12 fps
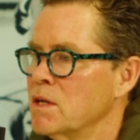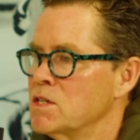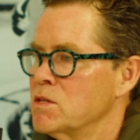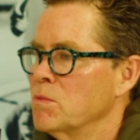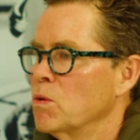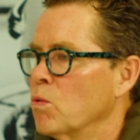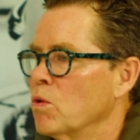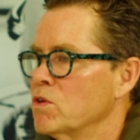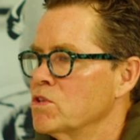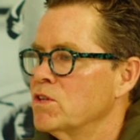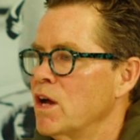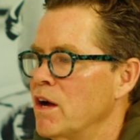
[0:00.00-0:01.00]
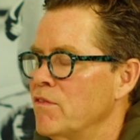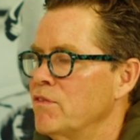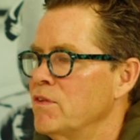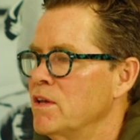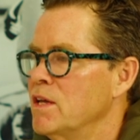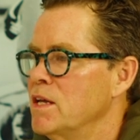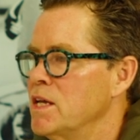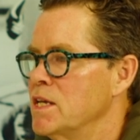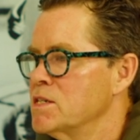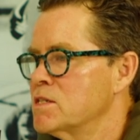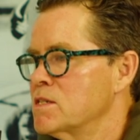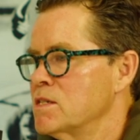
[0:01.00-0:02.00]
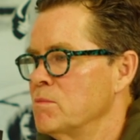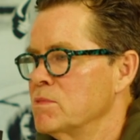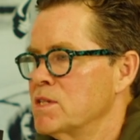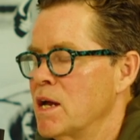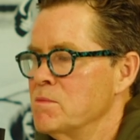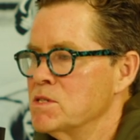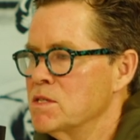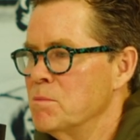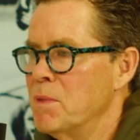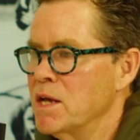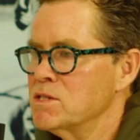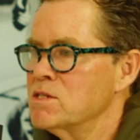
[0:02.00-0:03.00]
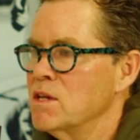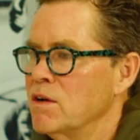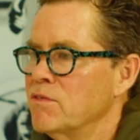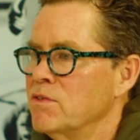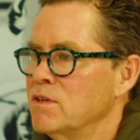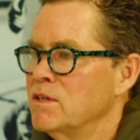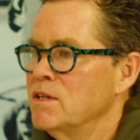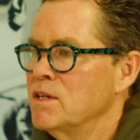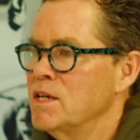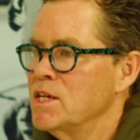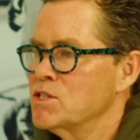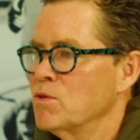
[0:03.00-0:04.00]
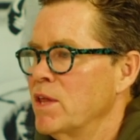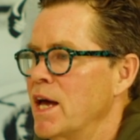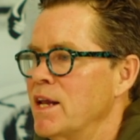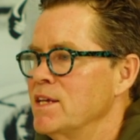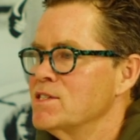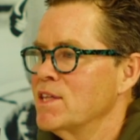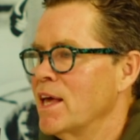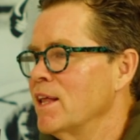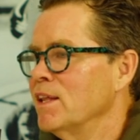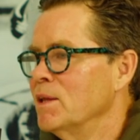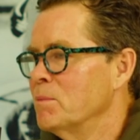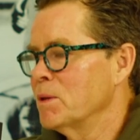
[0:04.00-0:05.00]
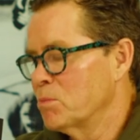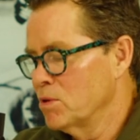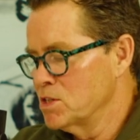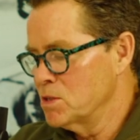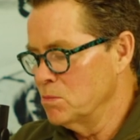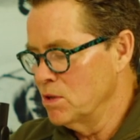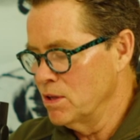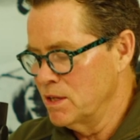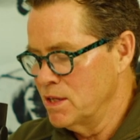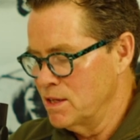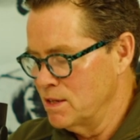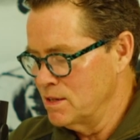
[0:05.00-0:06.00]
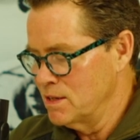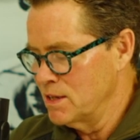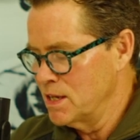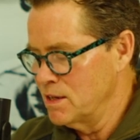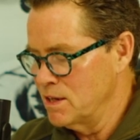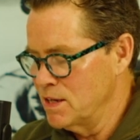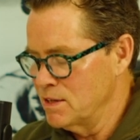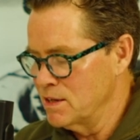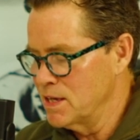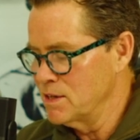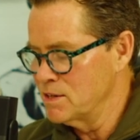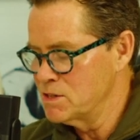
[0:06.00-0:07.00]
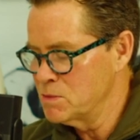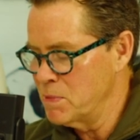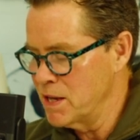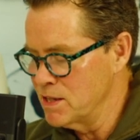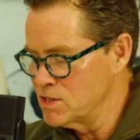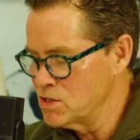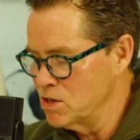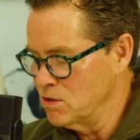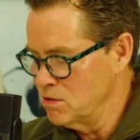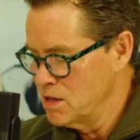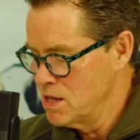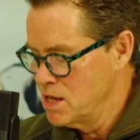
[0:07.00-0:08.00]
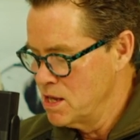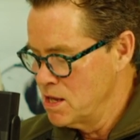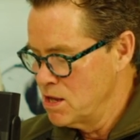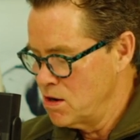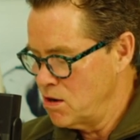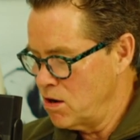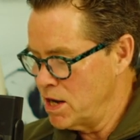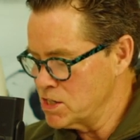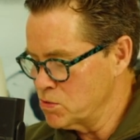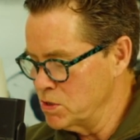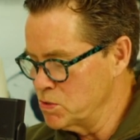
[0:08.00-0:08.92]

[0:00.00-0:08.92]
some of the worst stuff is sometimes the best yeah, stuff. Yeah, it's so, so that is the Olympic principle in, yeah. in, in, in spades. So yeah. All right. So